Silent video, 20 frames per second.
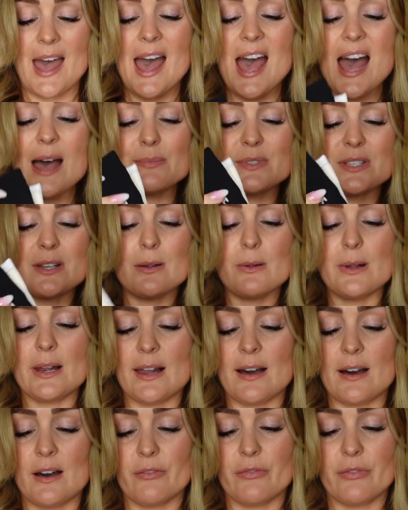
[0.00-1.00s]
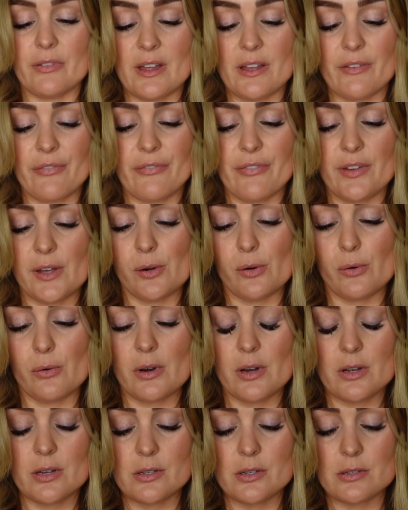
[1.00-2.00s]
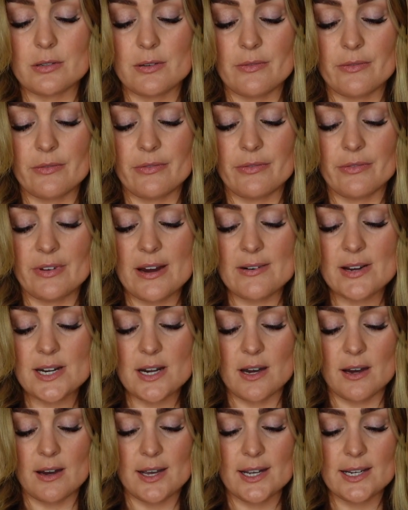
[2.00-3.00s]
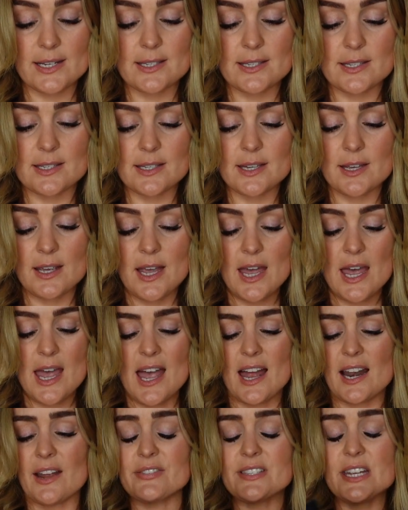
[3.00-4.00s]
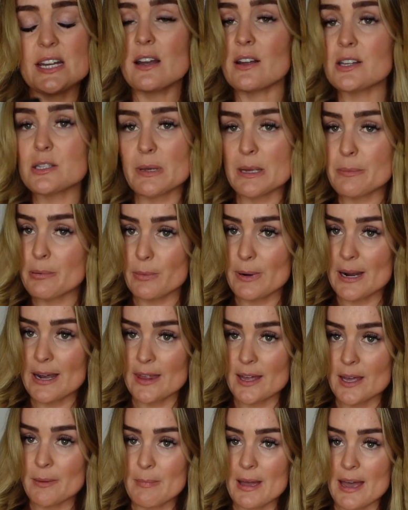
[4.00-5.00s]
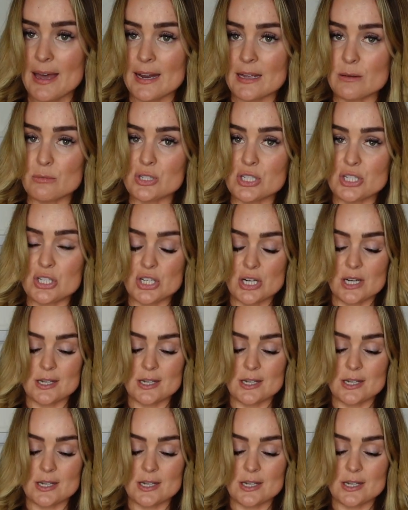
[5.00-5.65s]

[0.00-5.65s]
Absolutely love, they feel very nice, and I've seen loads of people wear them and it was